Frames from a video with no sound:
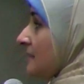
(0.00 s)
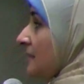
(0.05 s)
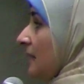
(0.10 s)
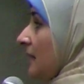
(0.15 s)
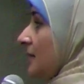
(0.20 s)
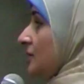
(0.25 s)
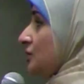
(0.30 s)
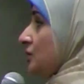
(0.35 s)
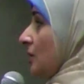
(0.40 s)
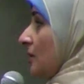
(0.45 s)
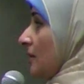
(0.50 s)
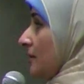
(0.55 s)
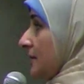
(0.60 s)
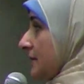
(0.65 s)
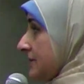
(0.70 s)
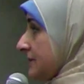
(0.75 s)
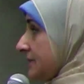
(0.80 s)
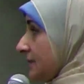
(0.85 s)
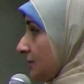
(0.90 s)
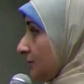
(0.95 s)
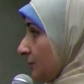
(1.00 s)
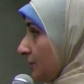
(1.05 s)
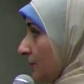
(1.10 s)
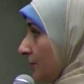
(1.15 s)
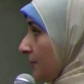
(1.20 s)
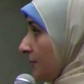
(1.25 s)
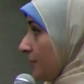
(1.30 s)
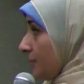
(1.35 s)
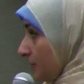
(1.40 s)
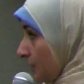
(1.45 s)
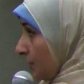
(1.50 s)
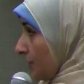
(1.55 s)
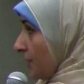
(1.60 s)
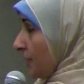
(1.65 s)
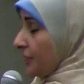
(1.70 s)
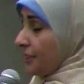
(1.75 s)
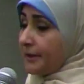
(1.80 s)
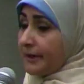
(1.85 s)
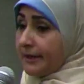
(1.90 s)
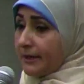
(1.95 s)
IGR, insect
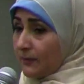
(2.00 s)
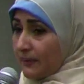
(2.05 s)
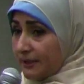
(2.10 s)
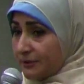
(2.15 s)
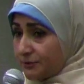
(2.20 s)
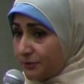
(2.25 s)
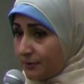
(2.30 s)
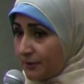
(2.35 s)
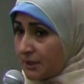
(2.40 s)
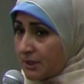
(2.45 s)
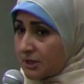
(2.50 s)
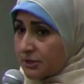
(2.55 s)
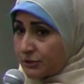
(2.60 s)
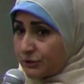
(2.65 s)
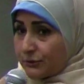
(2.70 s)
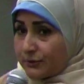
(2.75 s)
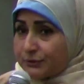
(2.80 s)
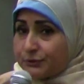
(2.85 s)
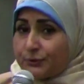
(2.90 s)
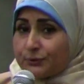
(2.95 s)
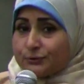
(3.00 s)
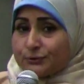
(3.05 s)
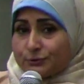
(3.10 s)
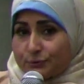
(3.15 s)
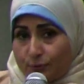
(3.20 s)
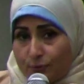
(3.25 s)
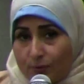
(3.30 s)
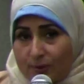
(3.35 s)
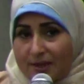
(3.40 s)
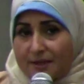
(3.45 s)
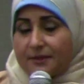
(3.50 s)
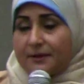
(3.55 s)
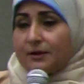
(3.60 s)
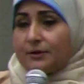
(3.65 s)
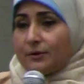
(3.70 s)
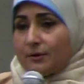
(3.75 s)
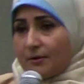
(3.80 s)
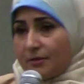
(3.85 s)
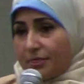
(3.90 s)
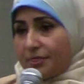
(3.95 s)
growth regulator, so it controls the
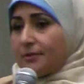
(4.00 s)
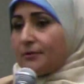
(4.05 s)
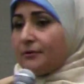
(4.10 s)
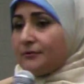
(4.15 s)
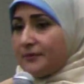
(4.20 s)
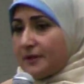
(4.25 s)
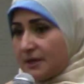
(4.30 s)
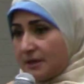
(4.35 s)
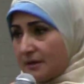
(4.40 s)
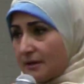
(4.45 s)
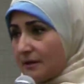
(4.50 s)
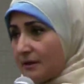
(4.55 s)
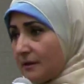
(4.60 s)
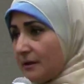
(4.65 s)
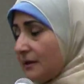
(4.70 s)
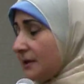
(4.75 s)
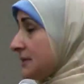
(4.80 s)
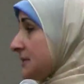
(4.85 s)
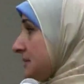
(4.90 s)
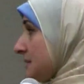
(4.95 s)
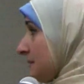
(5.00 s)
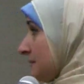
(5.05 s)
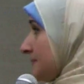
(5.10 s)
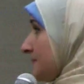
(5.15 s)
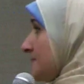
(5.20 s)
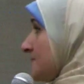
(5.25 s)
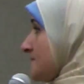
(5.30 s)
growth of the insect.